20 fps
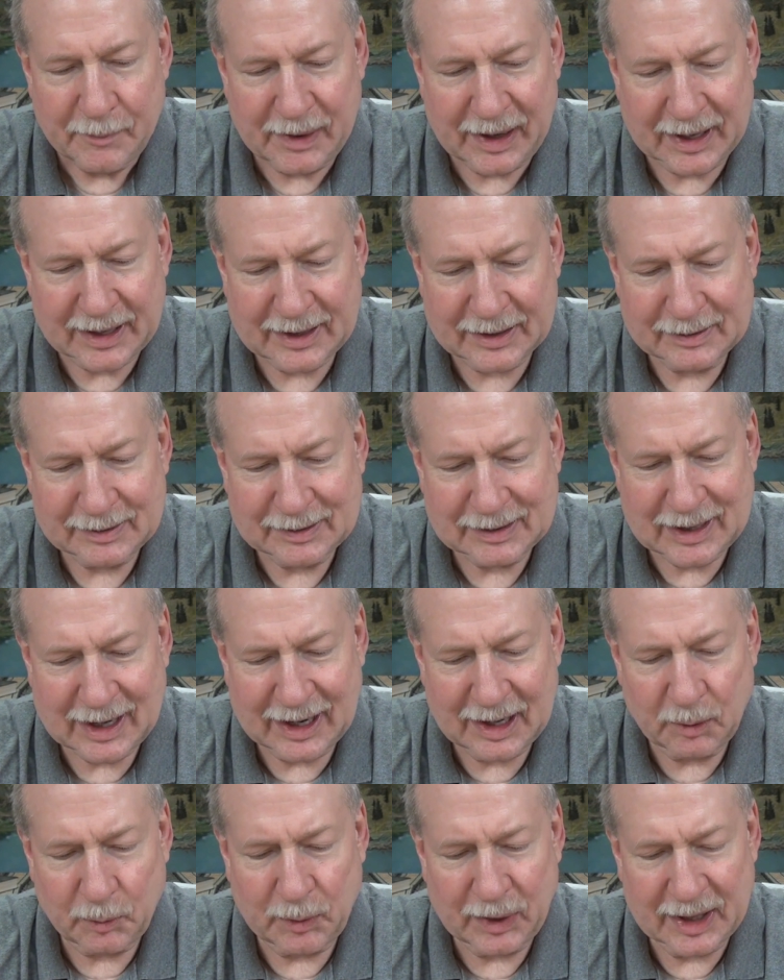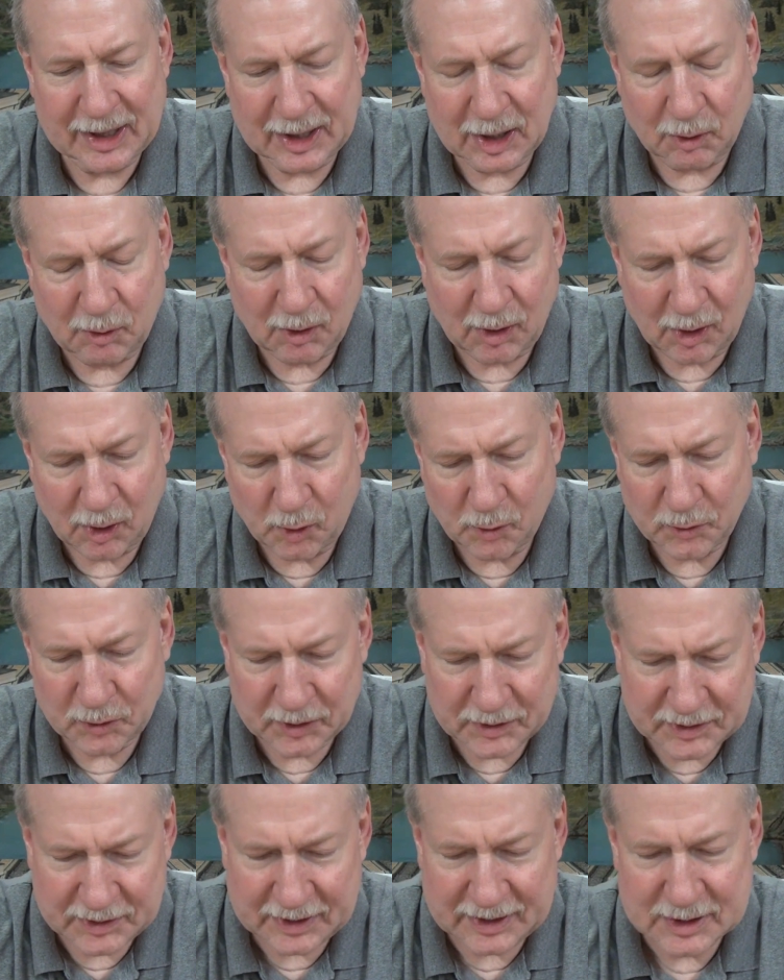fact, I kind of want to go
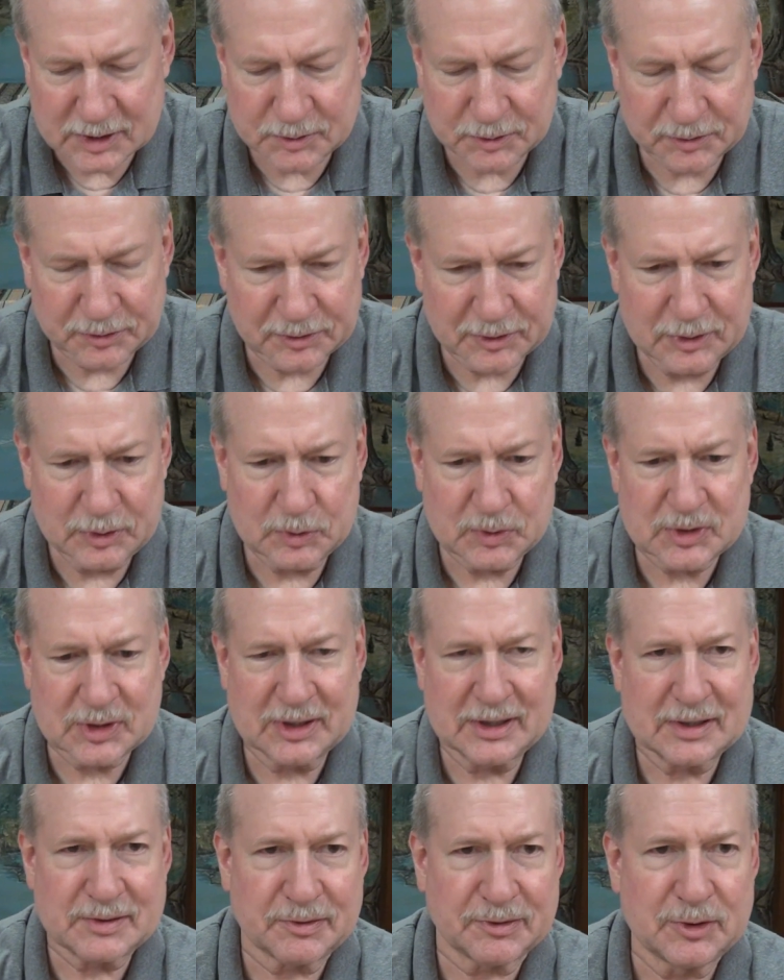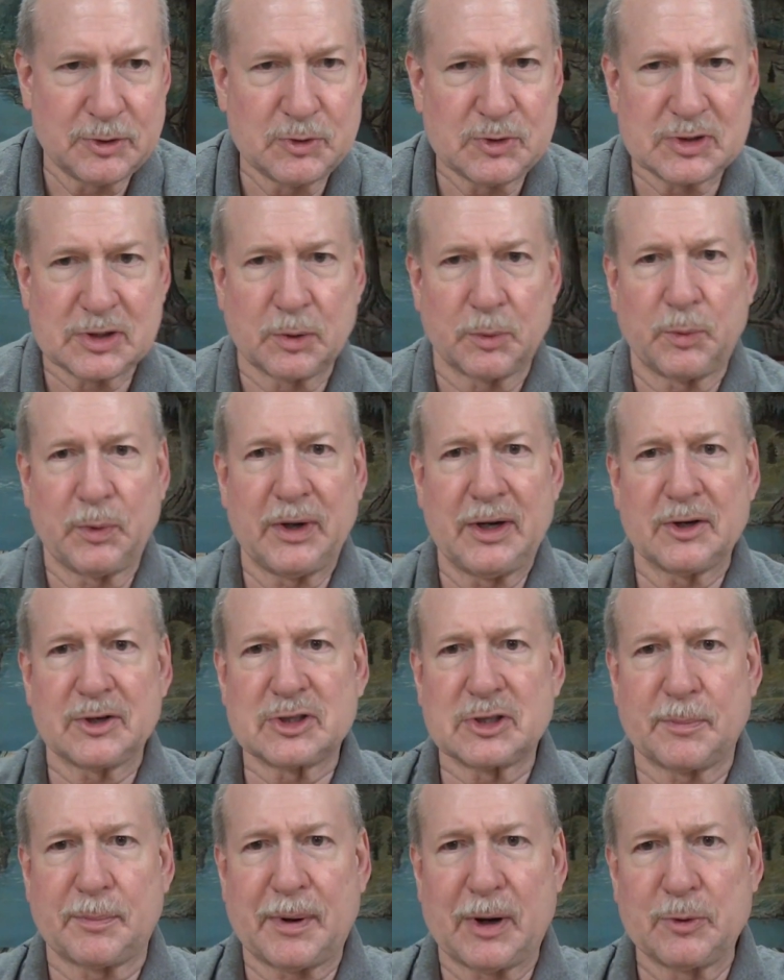over these fruits, these fruits that we are
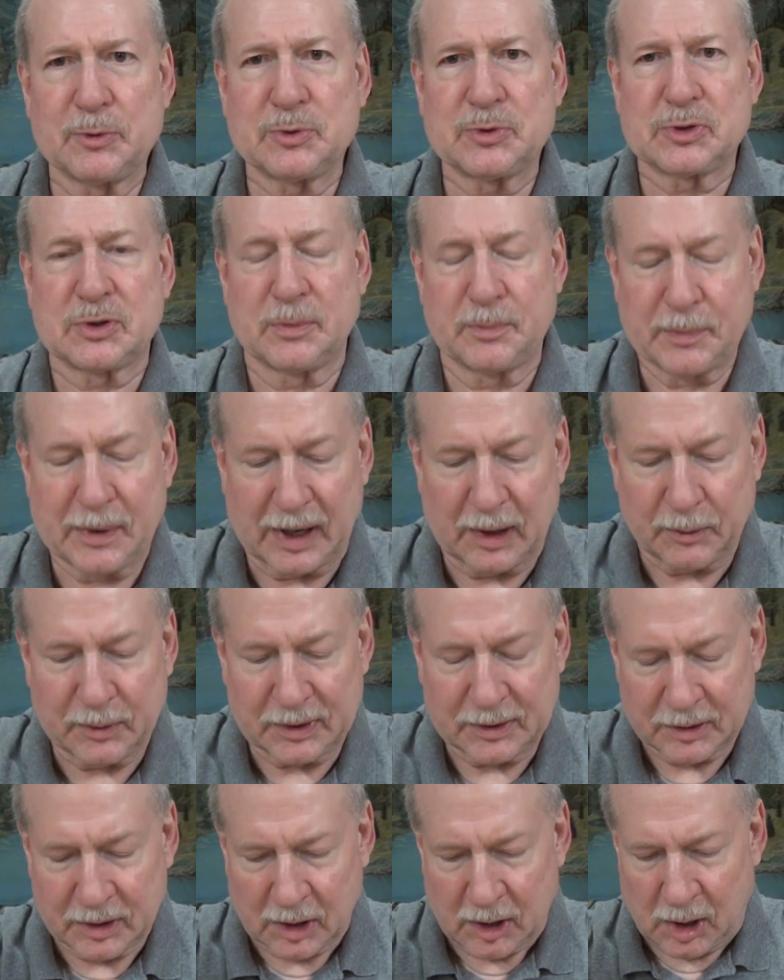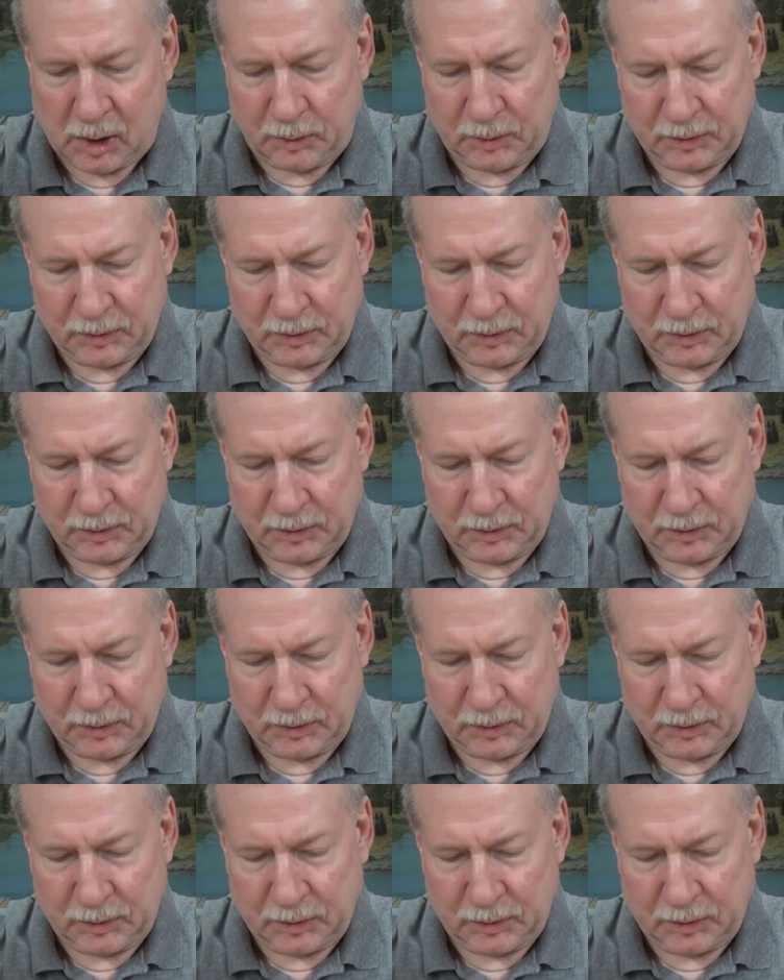supposed to bear. We're,